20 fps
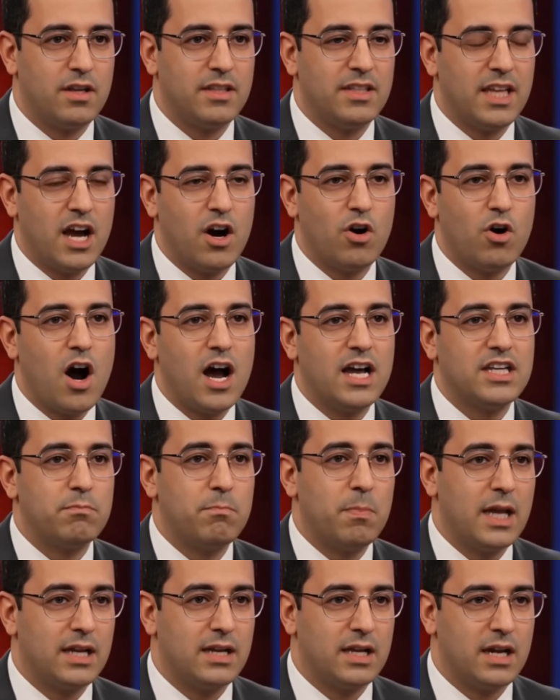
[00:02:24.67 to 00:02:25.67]
their cries
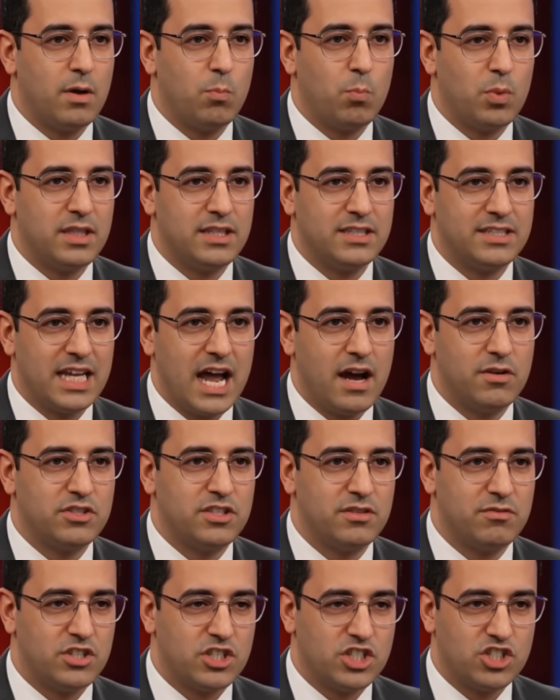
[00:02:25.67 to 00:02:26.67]
mingling with the sounds
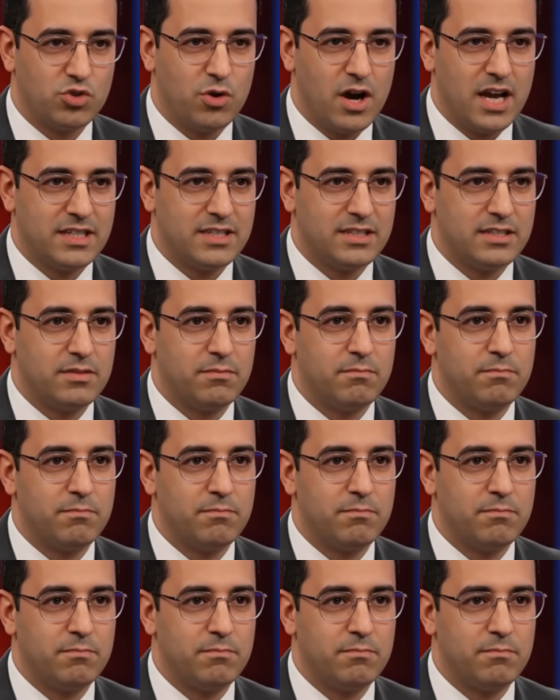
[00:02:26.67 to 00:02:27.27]
of distress.